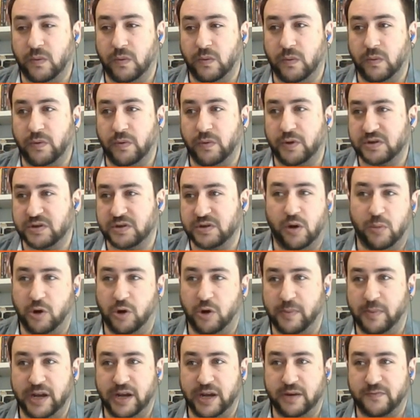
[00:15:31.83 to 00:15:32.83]
There's no
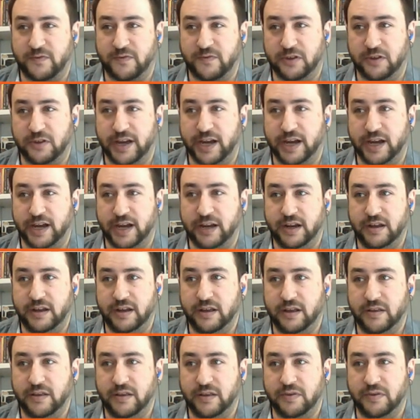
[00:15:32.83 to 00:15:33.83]
momentum for that.
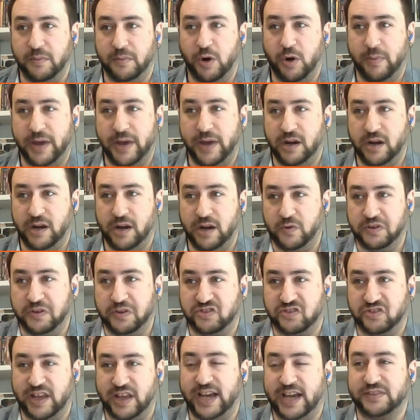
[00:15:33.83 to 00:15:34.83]
The momentum
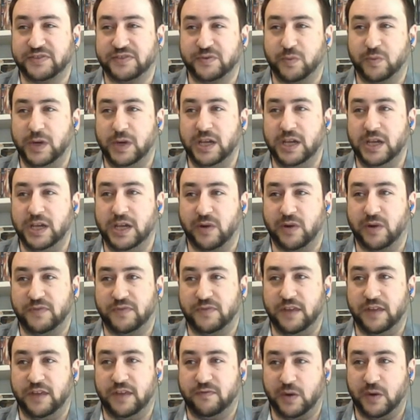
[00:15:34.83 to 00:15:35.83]
was last week.
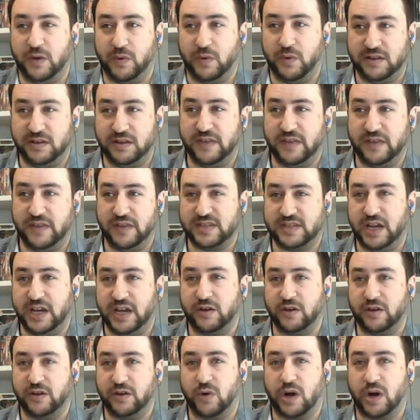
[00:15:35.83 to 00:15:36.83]
If they would have done this
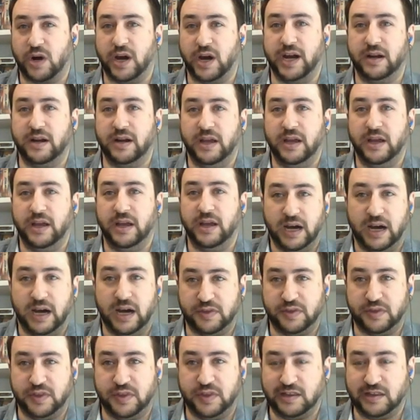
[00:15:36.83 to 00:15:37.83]
angle right, I
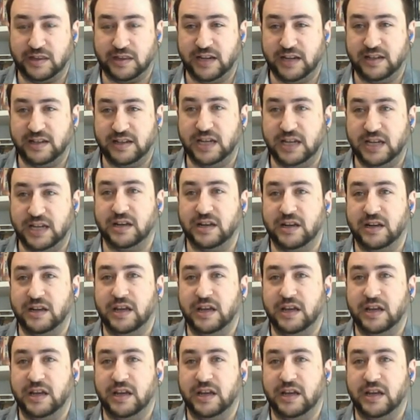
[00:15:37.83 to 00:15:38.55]
think they didn't,